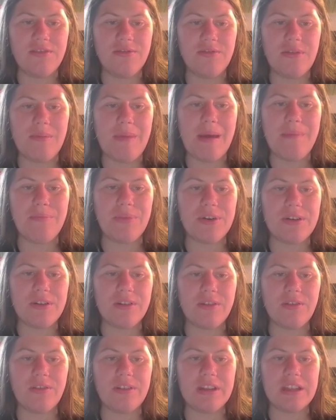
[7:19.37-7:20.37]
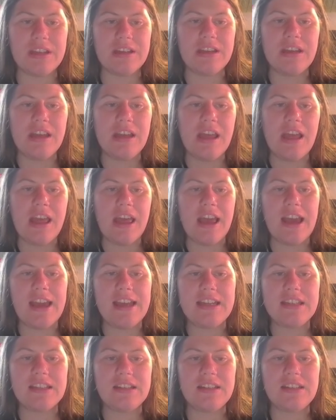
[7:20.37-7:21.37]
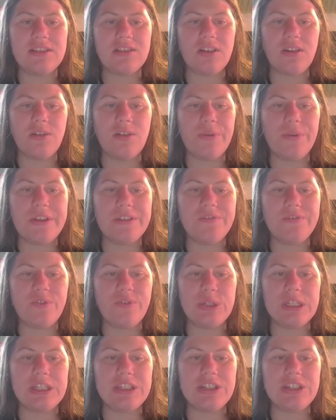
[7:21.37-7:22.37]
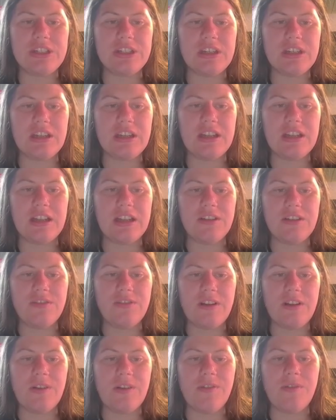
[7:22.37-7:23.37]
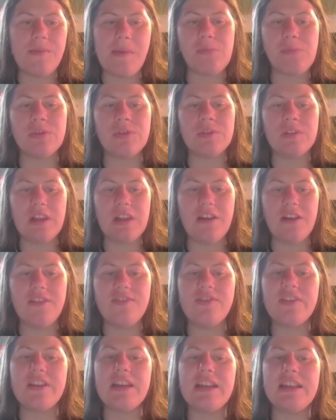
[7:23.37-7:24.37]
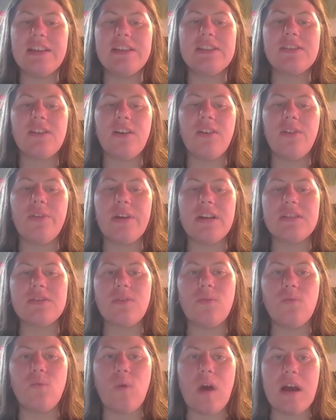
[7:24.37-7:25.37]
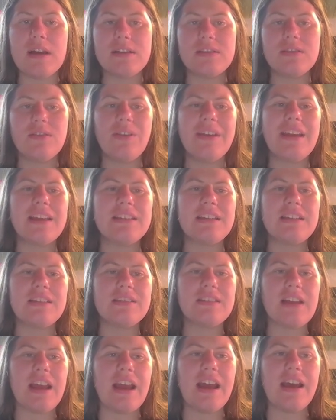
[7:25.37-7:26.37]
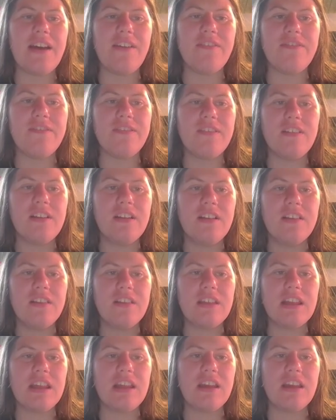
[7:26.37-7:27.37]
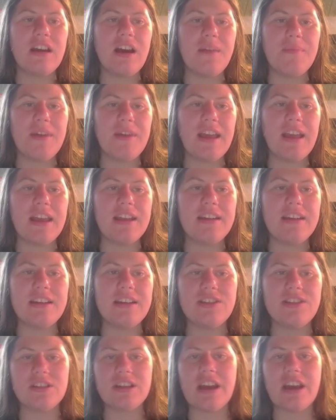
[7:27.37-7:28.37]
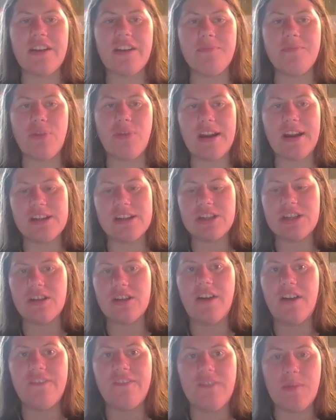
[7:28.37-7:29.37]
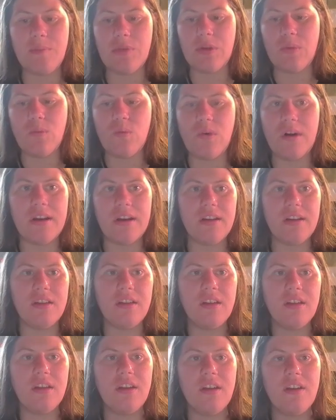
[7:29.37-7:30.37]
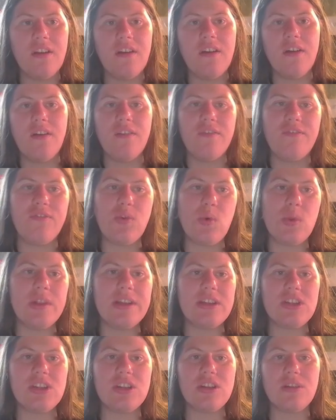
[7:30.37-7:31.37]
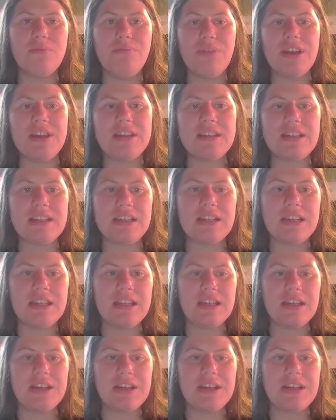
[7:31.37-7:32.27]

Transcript: Remember, hate is always foolish. Remember, love is always wise. So I guess it doesn't have the comma and, it just kind of branches off from the one foolish bit.